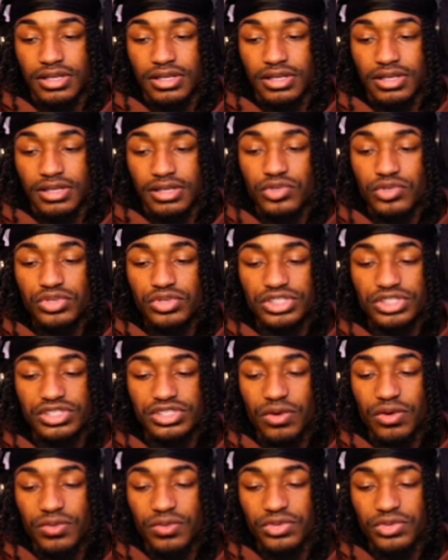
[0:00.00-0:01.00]
You just
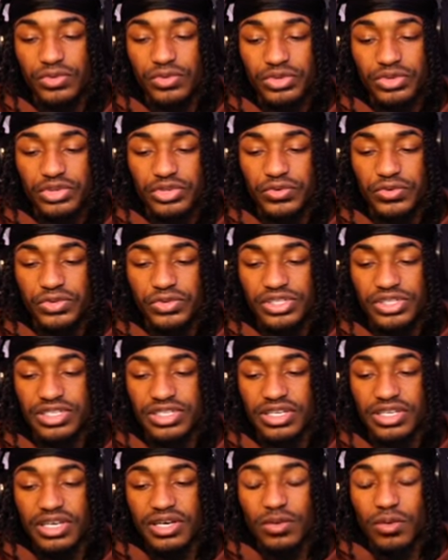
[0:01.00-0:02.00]
don't.
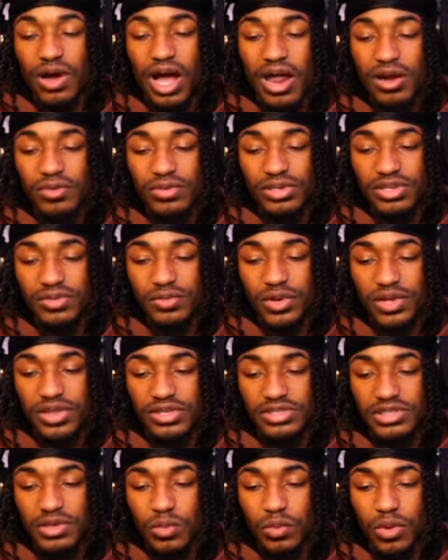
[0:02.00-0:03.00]
I don't. Whether
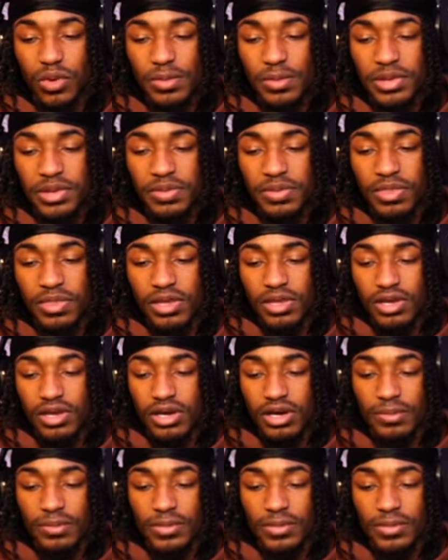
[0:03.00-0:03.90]
it's a woman, a